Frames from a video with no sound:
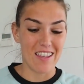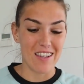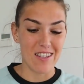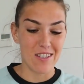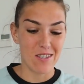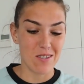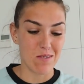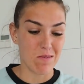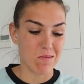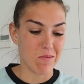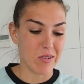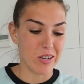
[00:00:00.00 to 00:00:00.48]

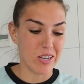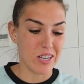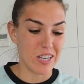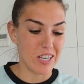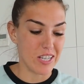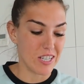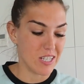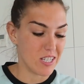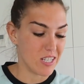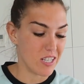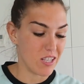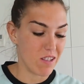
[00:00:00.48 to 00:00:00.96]
this
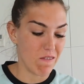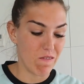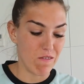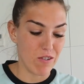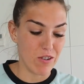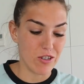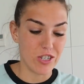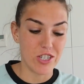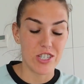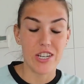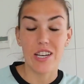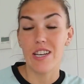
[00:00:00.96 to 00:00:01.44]
was the
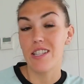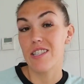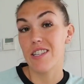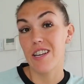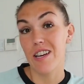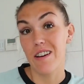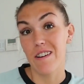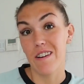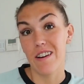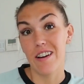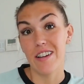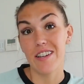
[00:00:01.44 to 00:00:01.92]
first chance
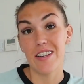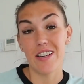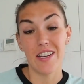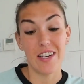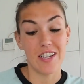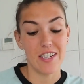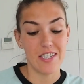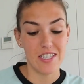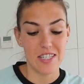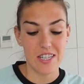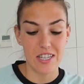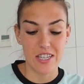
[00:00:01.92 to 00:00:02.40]
I got
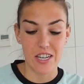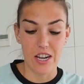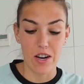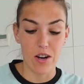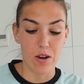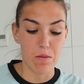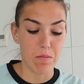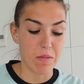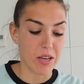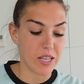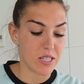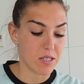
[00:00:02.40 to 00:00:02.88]
to sit
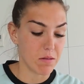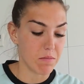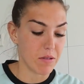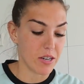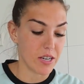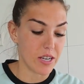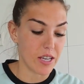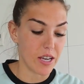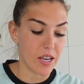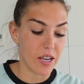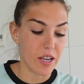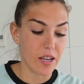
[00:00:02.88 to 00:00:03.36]
down and make
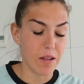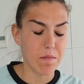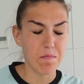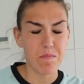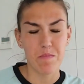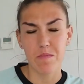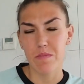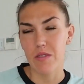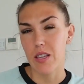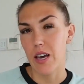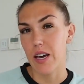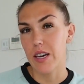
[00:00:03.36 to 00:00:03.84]
something to eat.